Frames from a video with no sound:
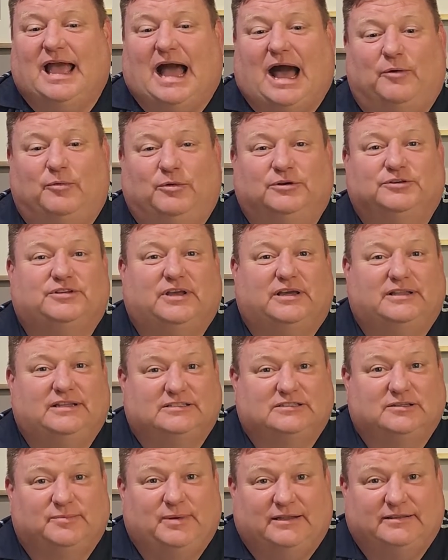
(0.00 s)
I will say
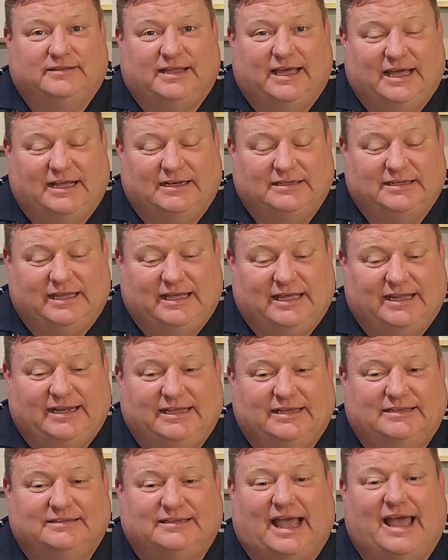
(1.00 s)
this about that. It
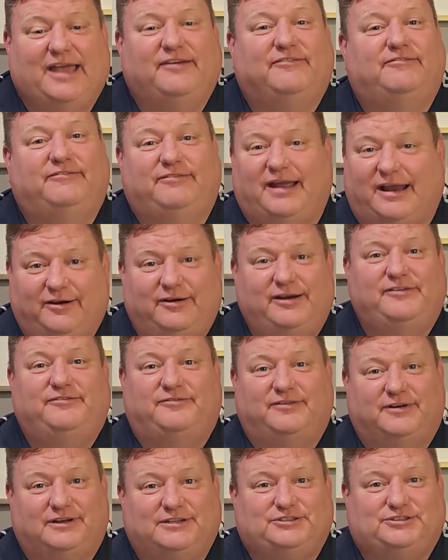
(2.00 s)
is a very
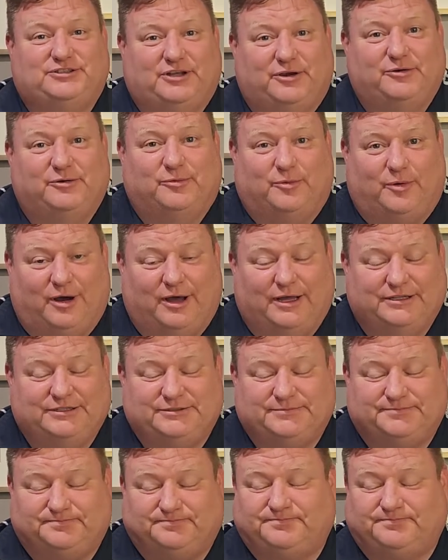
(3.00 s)
fun show to watch.